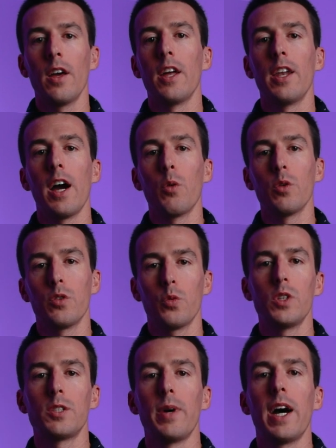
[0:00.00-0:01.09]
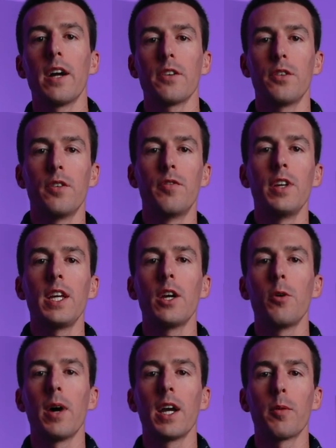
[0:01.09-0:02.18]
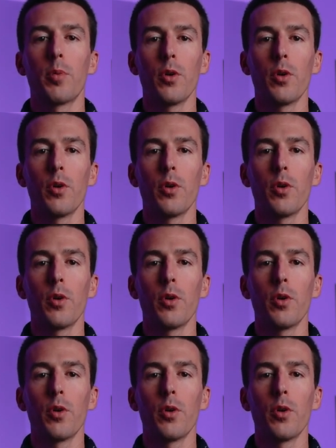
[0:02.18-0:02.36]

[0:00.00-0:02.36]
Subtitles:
And now we'll switch back to the Video Mic